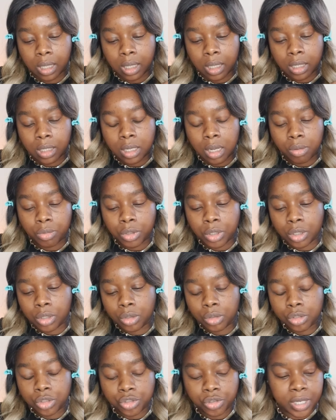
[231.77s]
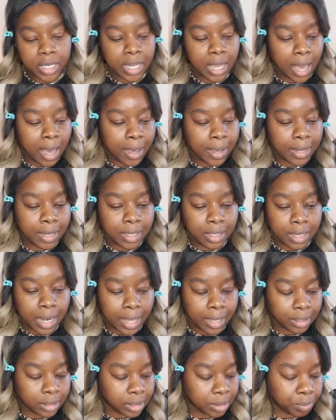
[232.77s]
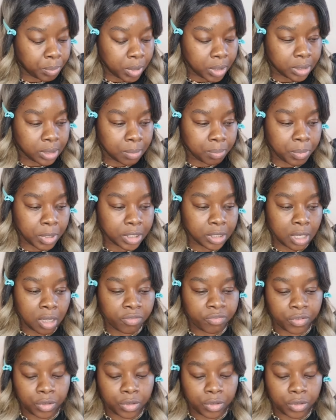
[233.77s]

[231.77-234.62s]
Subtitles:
Now, usually I like to put a bit of